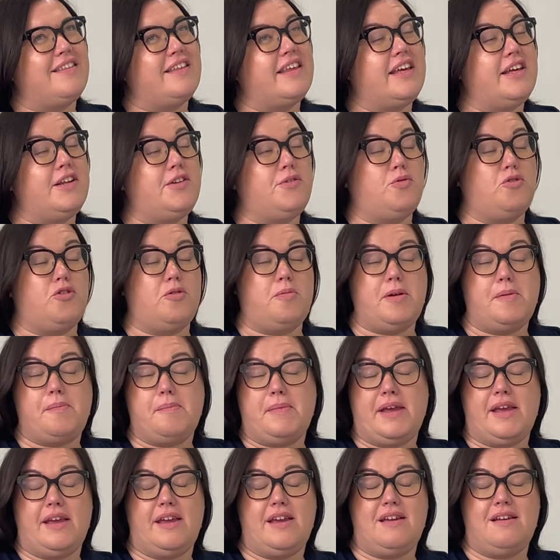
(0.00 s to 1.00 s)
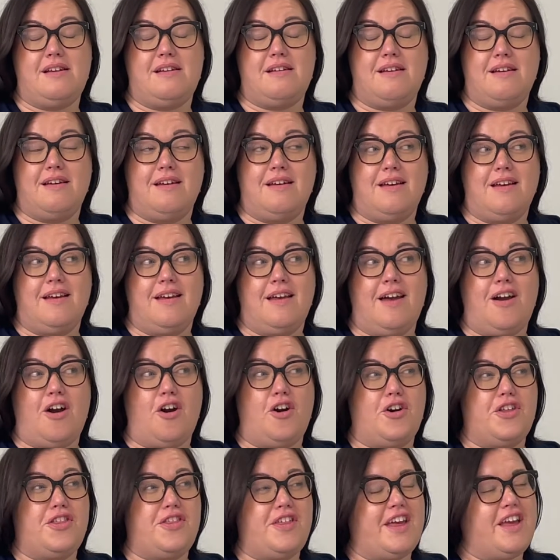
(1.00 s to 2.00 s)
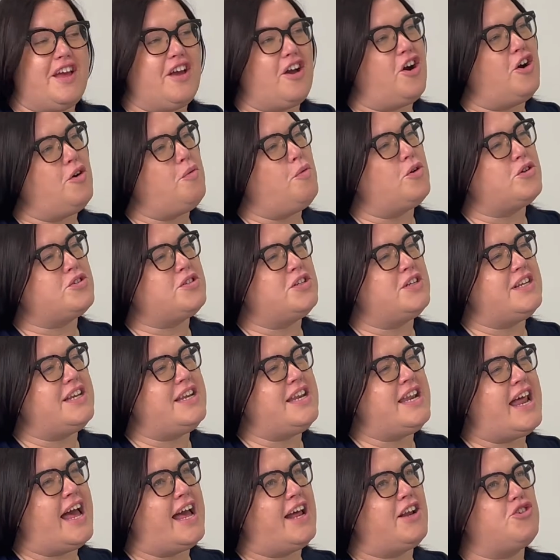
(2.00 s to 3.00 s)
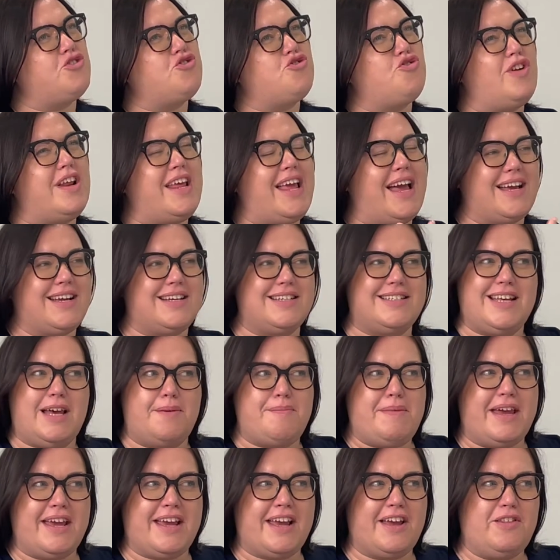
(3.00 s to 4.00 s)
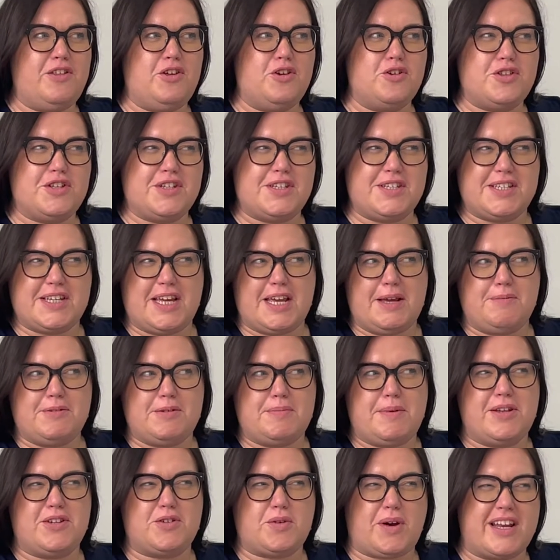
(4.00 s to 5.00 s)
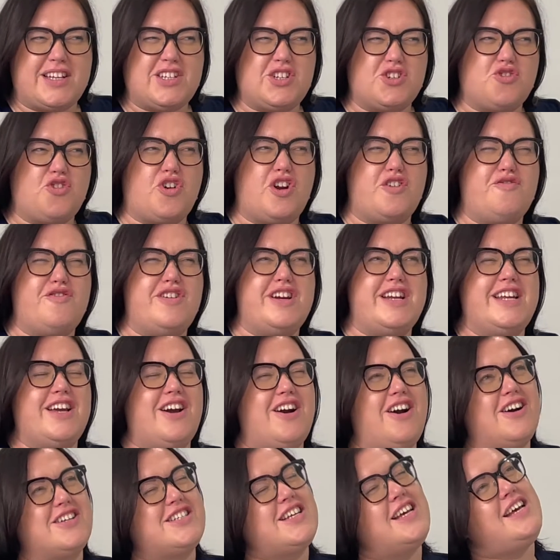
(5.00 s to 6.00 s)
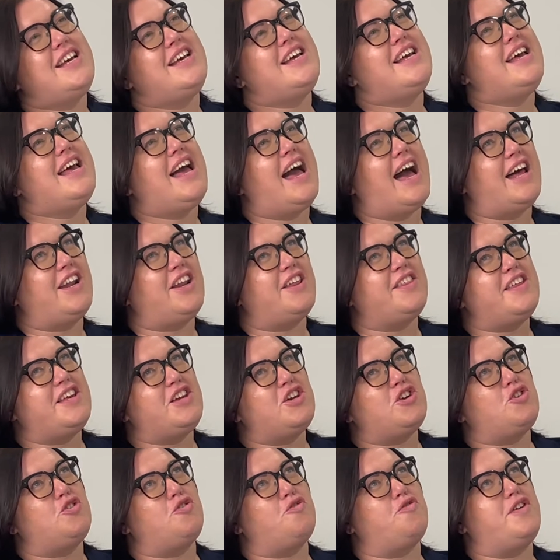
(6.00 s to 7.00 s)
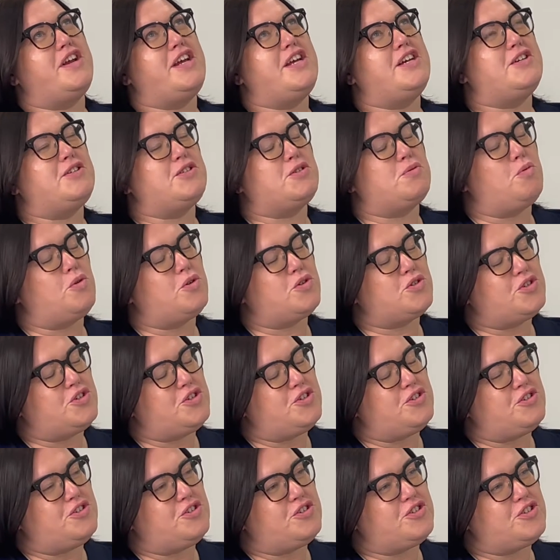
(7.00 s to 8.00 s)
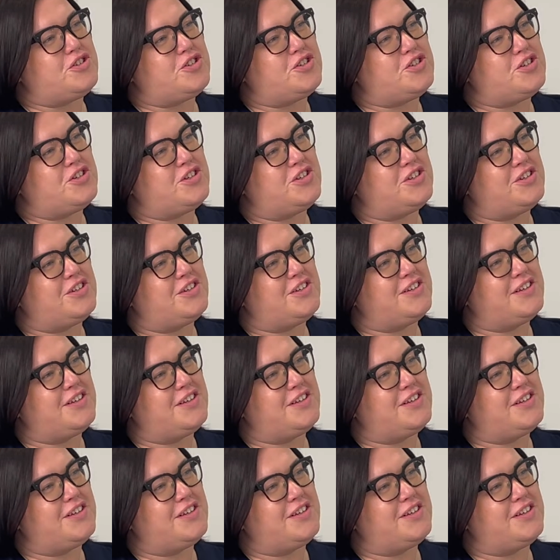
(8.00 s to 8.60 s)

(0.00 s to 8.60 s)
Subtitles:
kids were a bit mean. I think I wasn't naturally academic, and the others seemed to be, so I had to try really hard. And I think careers wasn't